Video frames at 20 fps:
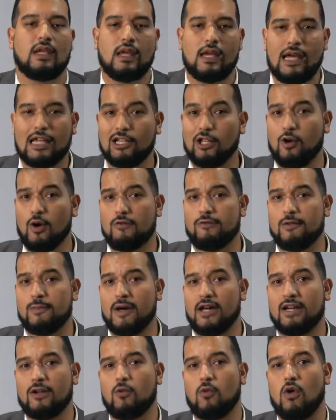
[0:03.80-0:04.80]
Hello
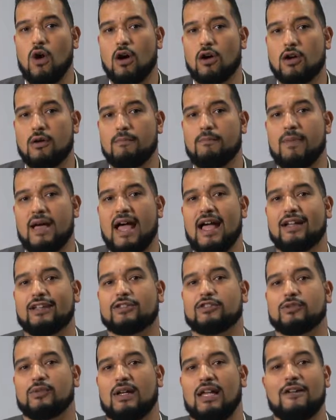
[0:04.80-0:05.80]
everybody, welcome back
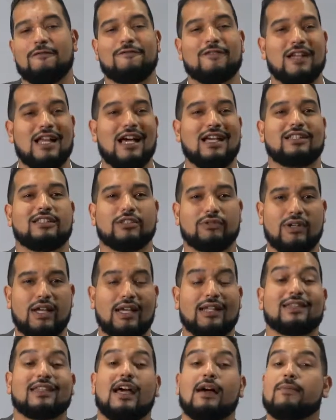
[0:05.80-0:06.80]
to F&I
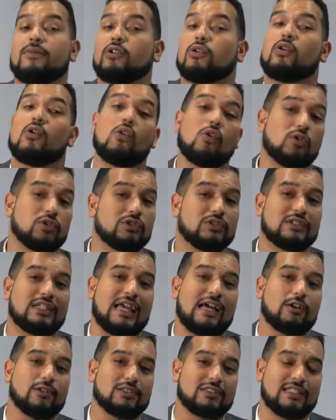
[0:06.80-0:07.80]
Direct. I'm your host,
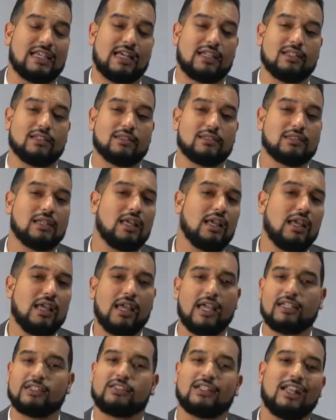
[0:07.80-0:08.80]
Al Salas,
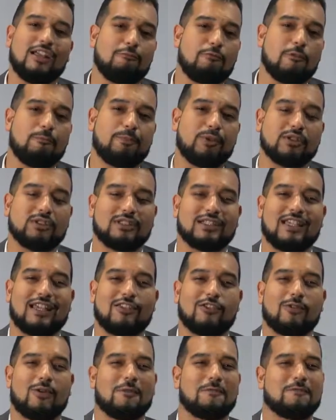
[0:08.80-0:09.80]
and today we've put
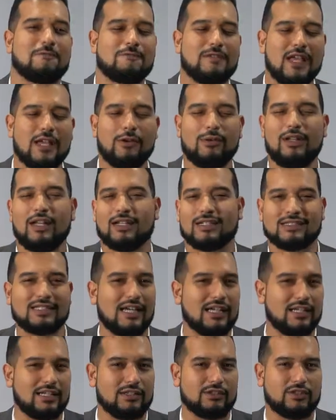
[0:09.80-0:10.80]
together a very
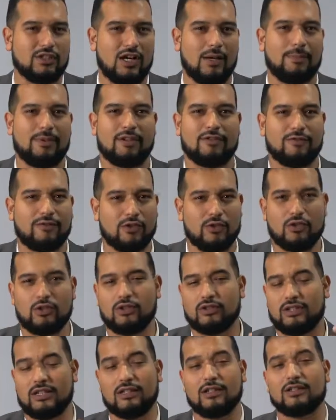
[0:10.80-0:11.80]
exciting topic for your
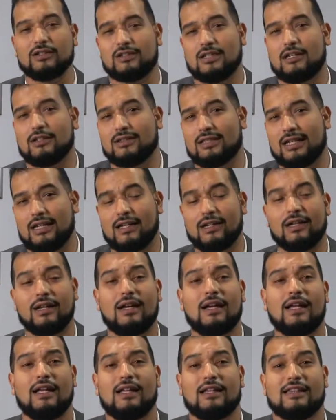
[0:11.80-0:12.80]
dealers out there
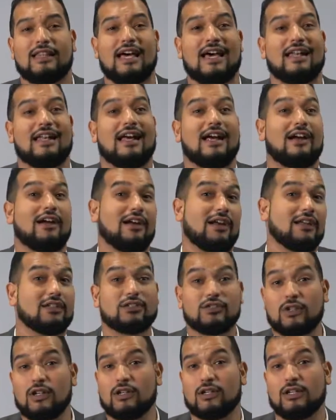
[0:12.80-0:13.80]
that are
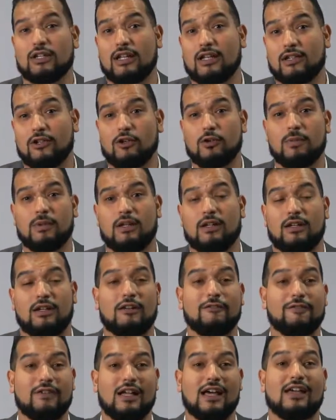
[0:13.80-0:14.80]
struggling a little bit in
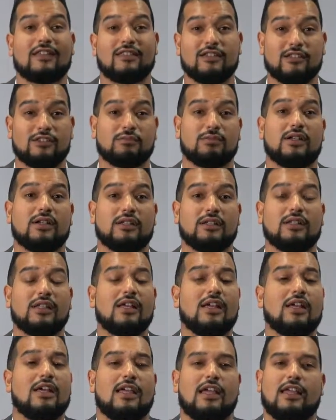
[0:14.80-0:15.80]
F&I this month,
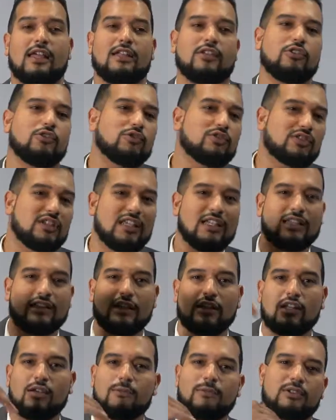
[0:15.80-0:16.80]
and you've seen
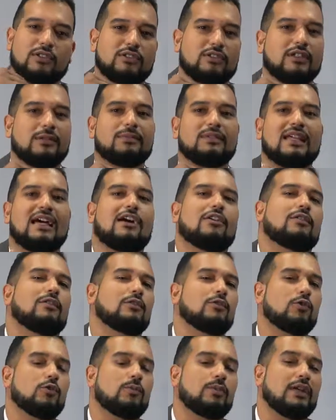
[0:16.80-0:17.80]
the numbers dip down a
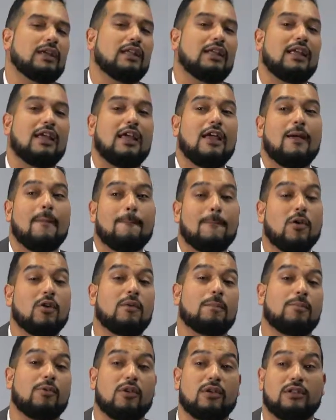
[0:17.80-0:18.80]
little bit. More
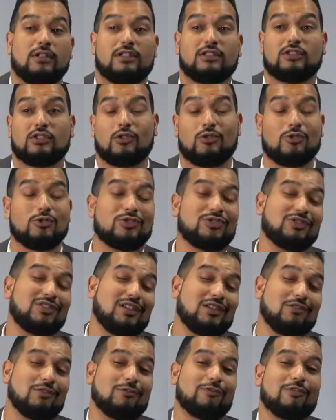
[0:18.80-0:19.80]
importantly, so you're
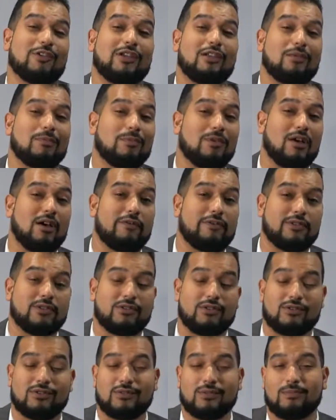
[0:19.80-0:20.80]
seeing your front-end
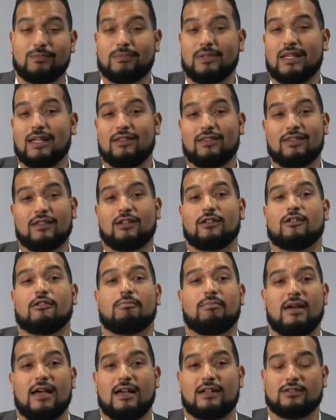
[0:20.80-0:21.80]
profits just be a thing of the
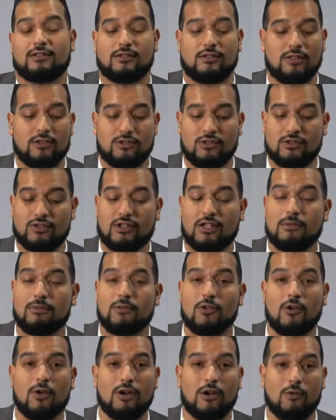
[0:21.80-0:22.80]
past, and they just keep
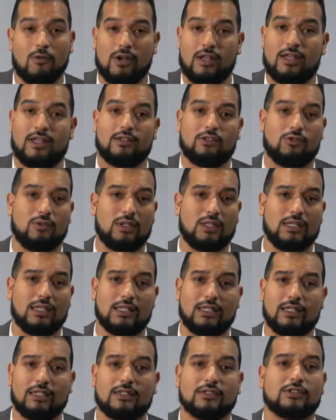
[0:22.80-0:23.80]
going away and
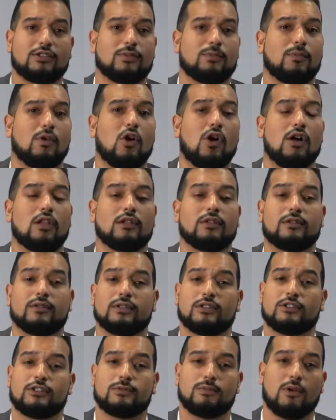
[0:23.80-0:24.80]
dwindling smaller
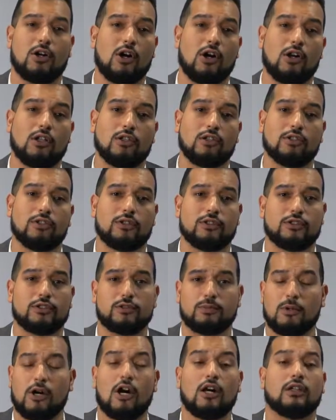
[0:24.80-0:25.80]
and smaller and
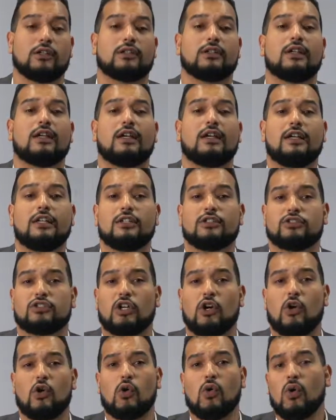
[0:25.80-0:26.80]
smaller.
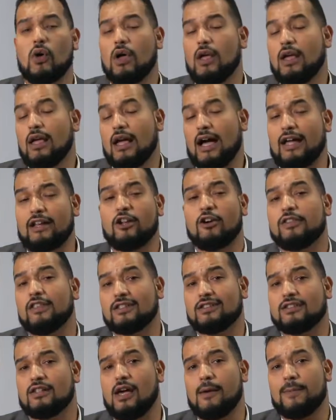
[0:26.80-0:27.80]
So I know
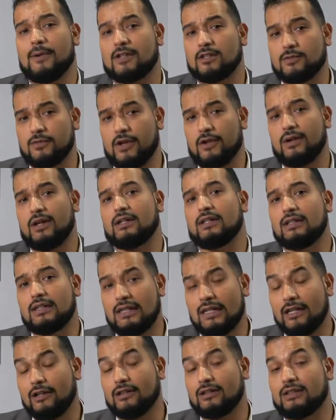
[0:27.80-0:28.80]
this topic is very
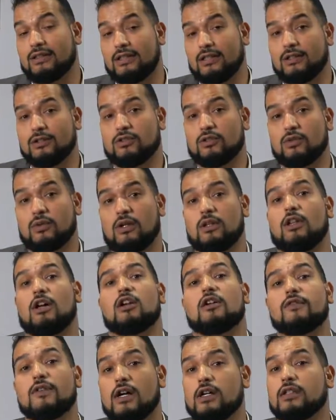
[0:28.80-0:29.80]
near and dear to a
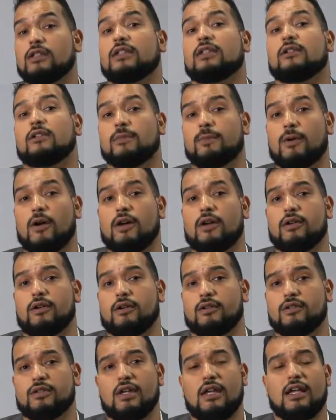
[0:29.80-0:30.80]
lot of our dealer
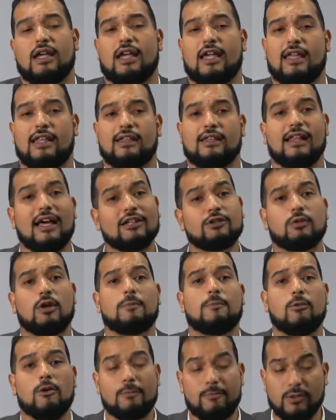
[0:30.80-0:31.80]
partners, and that's why
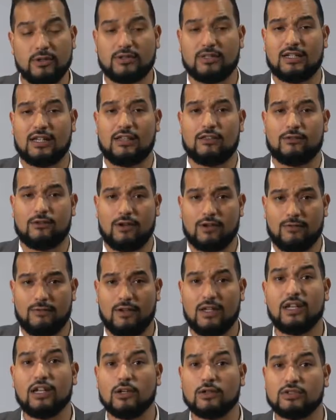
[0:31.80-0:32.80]
we put together a
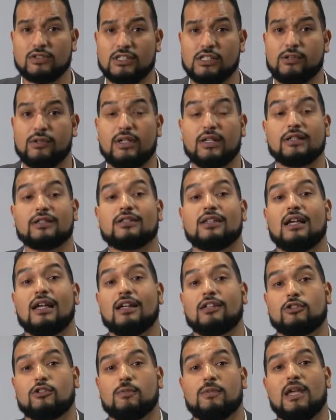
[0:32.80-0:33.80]
video series
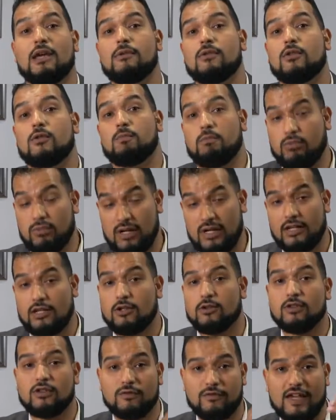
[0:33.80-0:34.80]
to be able to bring
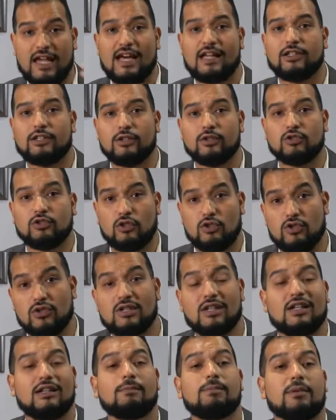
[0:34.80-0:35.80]
you the value so you
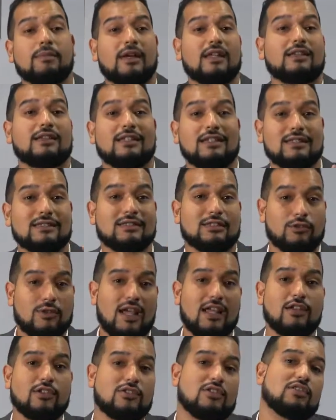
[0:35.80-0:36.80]
can implement these
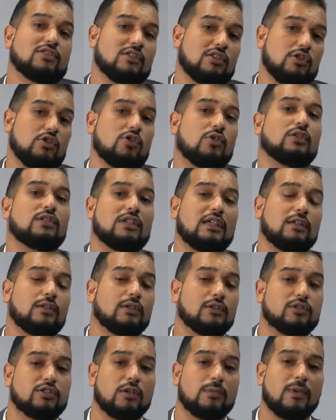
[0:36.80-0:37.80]
strategies in your
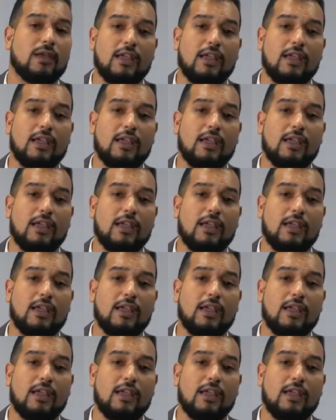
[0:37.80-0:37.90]
dealership